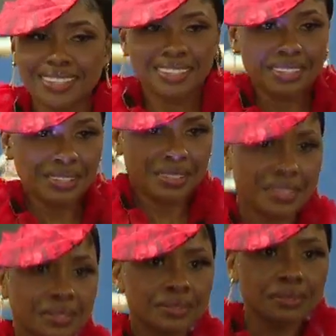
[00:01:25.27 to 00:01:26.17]
has been
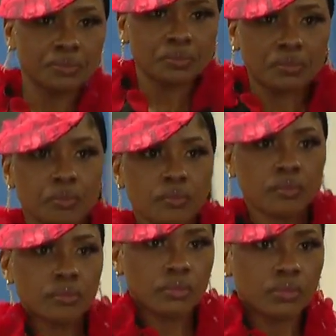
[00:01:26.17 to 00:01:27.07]
hosting the show for
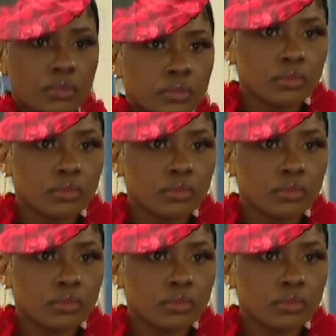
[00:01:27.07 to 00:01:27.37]
years